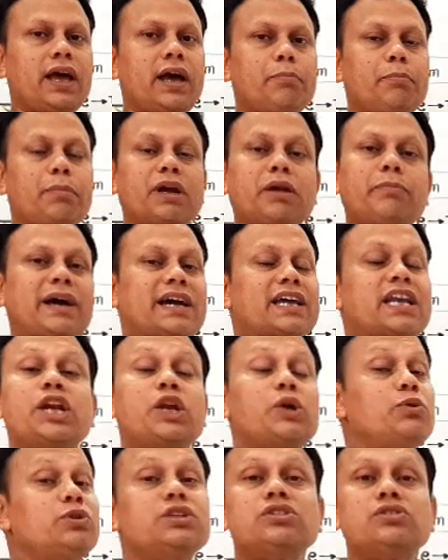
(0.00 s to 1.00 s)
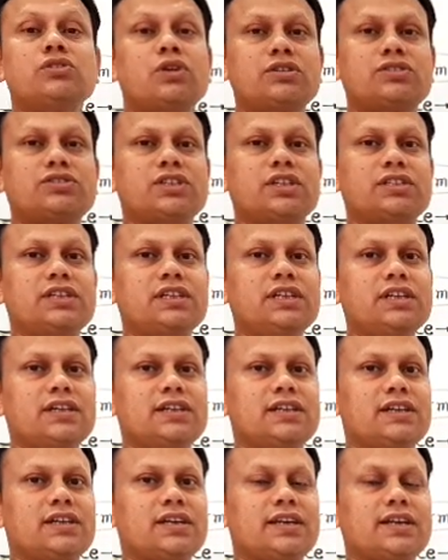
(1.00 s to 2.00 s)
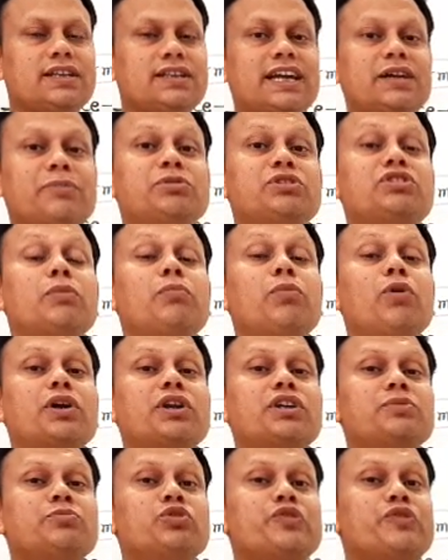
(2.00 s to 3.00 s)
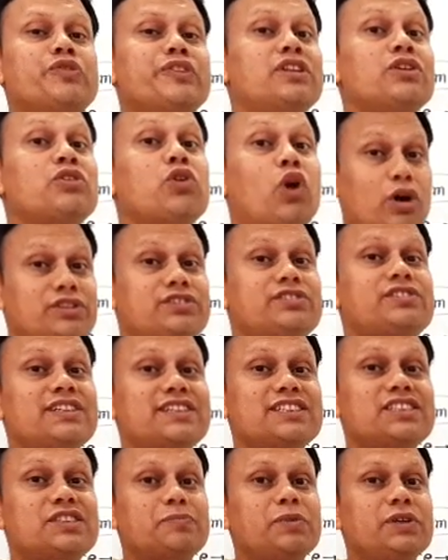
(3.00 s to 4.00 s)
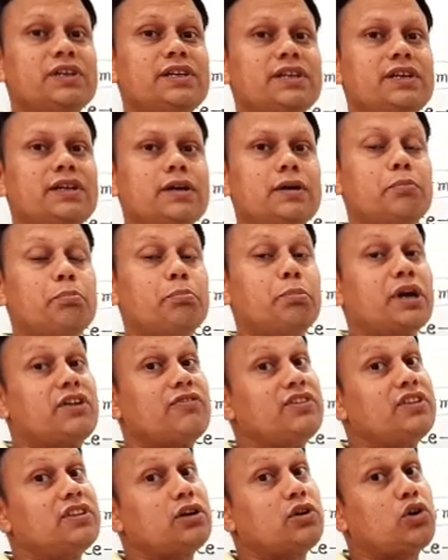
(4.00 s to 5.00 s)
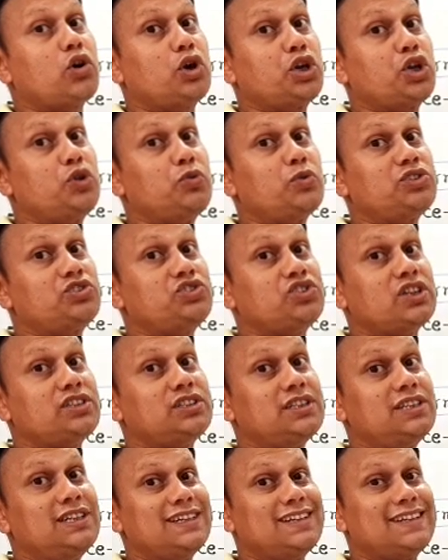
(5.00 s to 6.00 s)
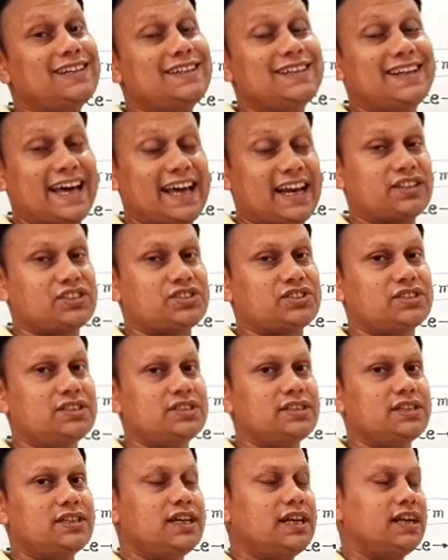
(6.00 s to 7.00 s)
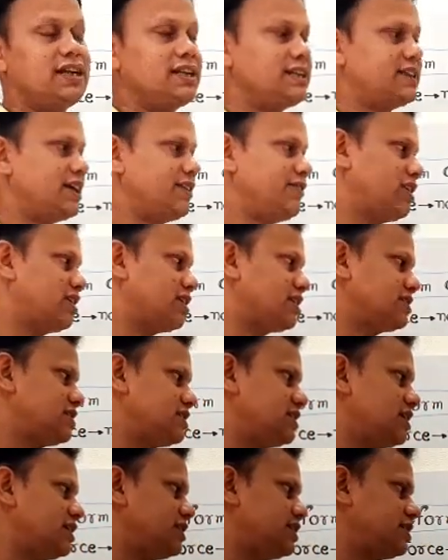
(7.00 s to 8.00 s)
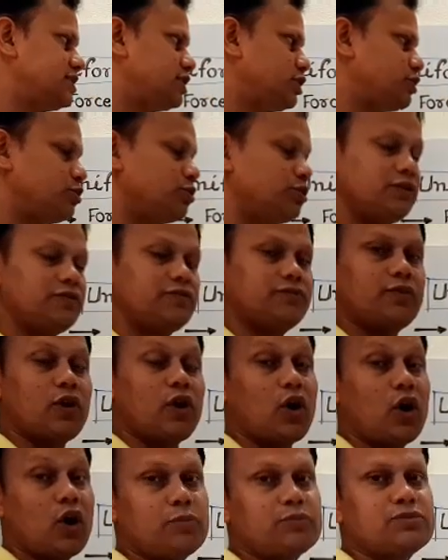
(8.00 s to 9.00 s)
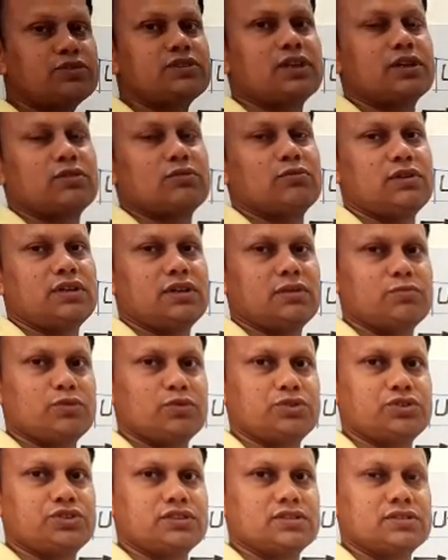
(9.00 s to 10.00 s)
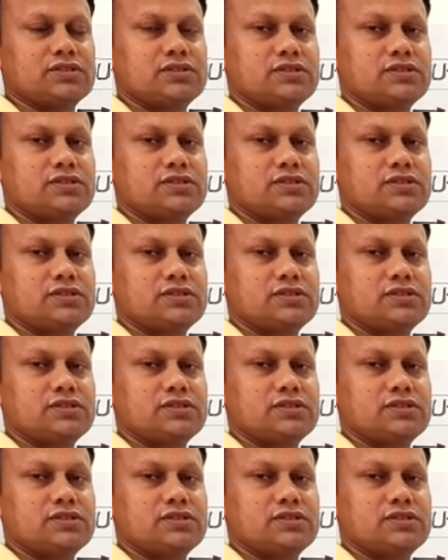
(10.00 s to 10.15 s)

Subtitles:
but magnitude is not changing, that means the body is moving with constant speed but with a continuous change in direction, then we consider it is a uniform circular motion.